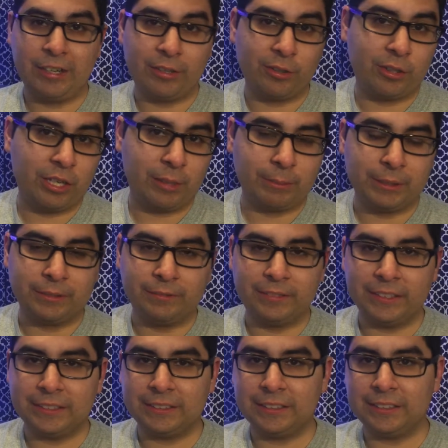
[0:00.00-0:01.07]
I don't know how I'm going to
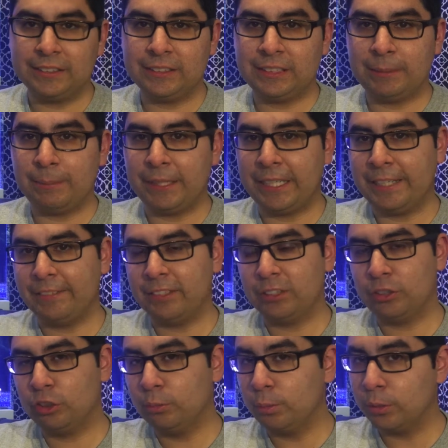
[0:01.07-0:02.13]
fix this. I might have to
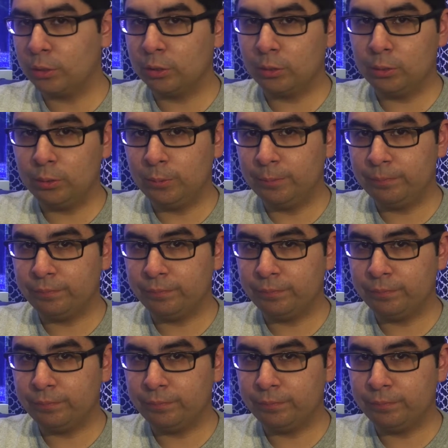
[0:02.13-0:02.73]
super glue,